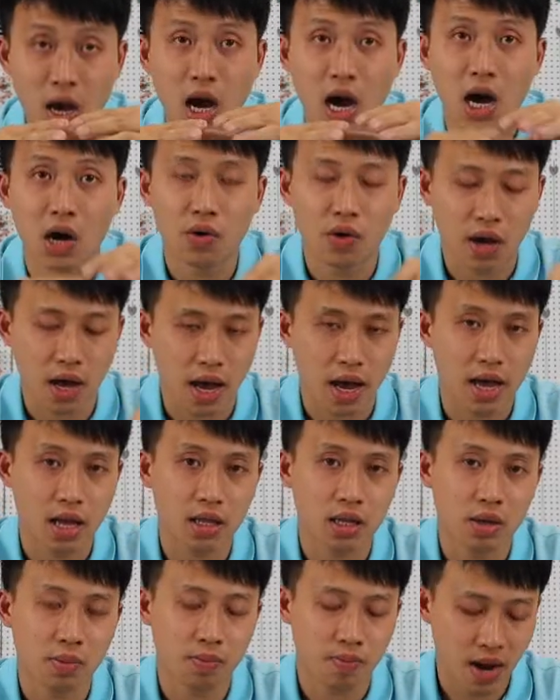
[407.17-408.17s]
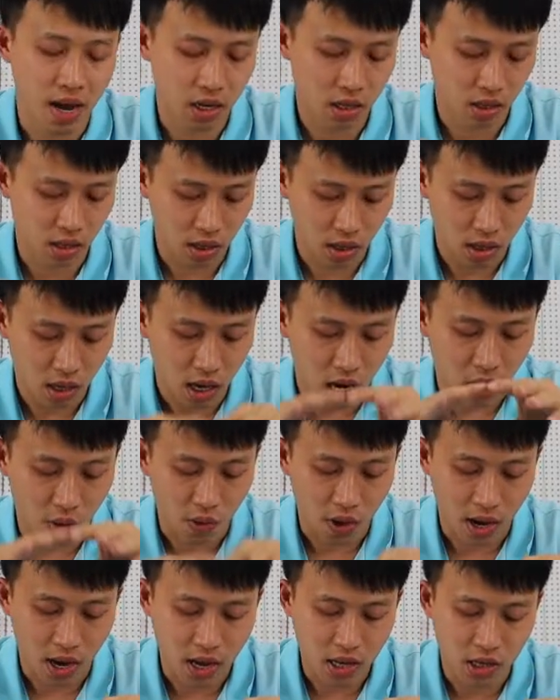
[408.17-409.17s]
Our
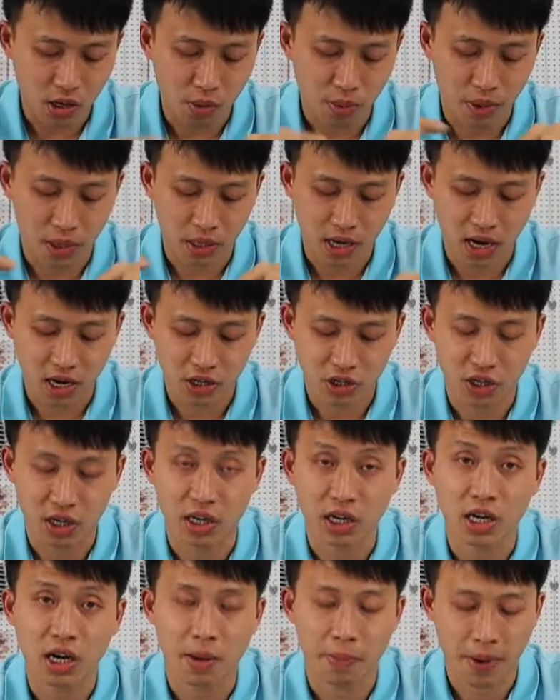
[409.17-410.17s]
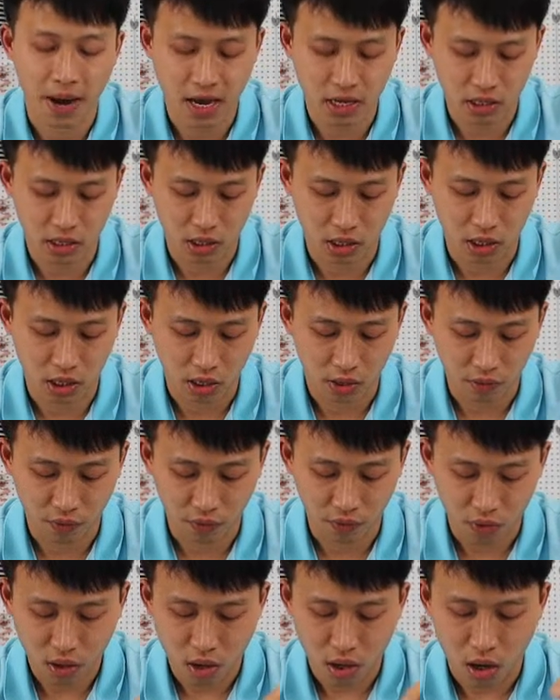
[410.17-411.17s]
annual production capacity
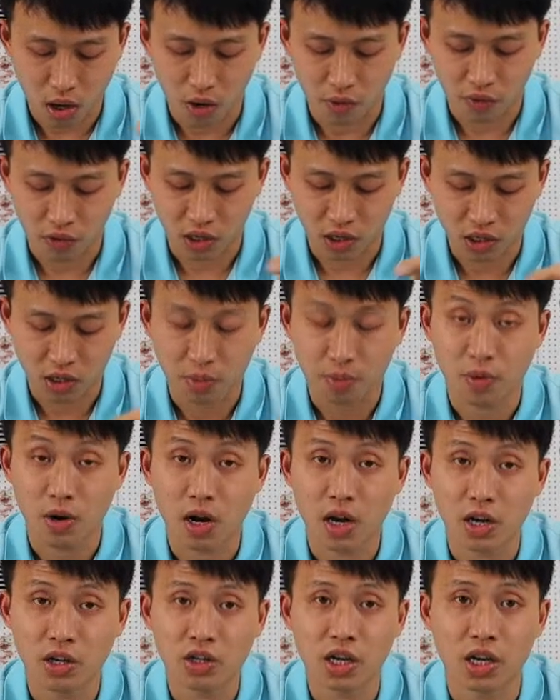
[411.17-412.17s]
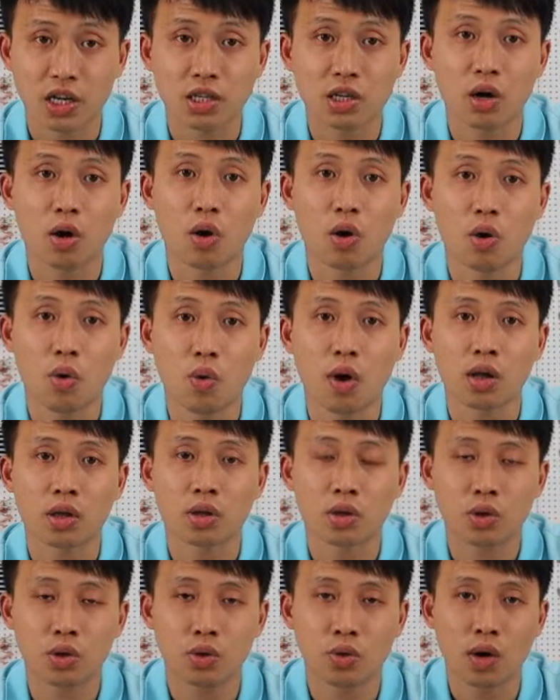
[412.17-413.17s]
of this brush is over
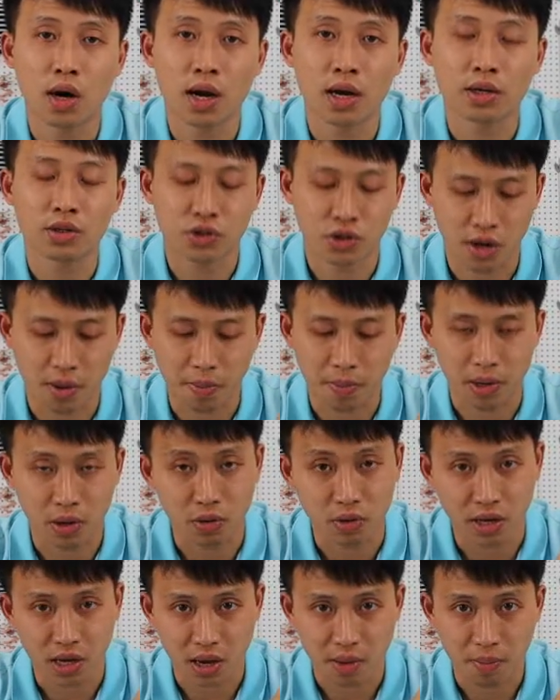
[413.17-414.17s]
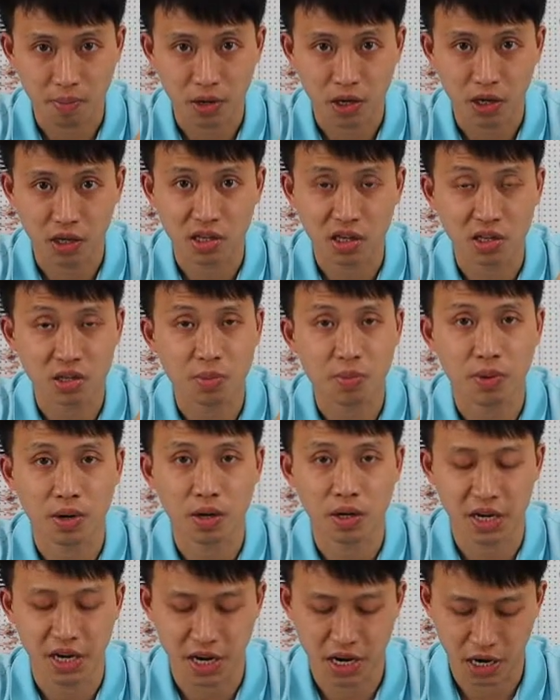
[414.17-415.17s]
200 million pieces per
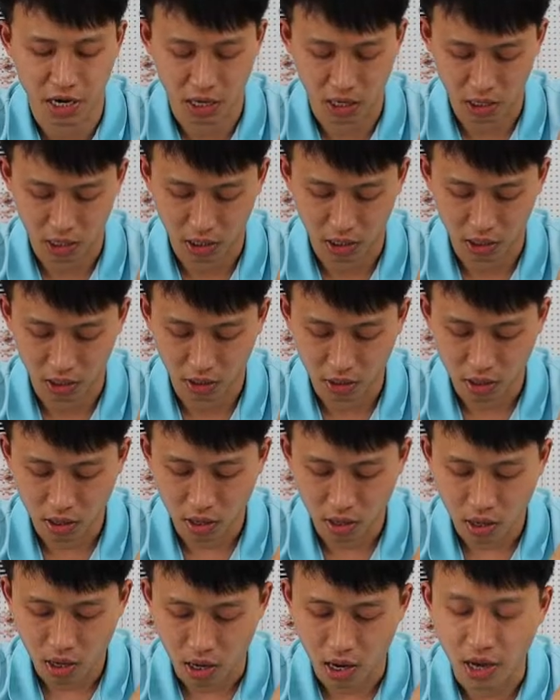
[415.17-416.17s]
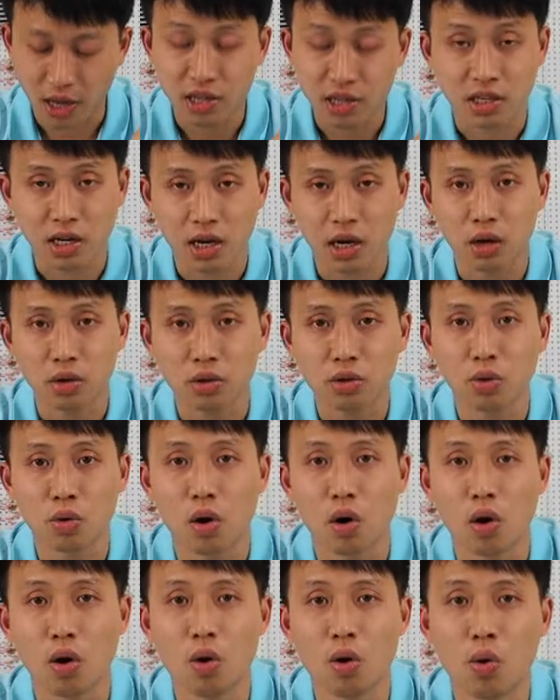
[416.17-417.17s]
year and sell to
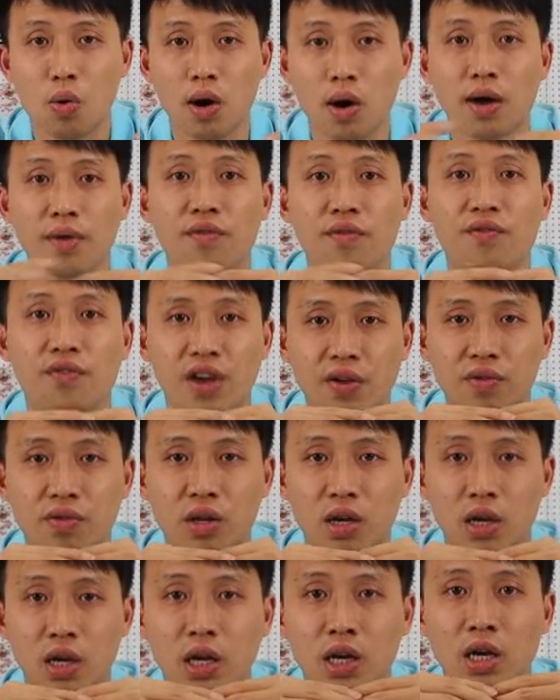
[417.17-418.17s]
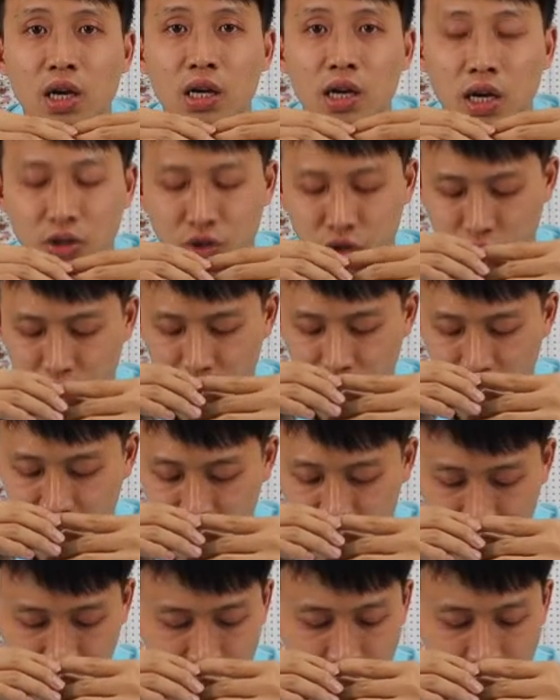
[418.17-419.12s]
over 15 countries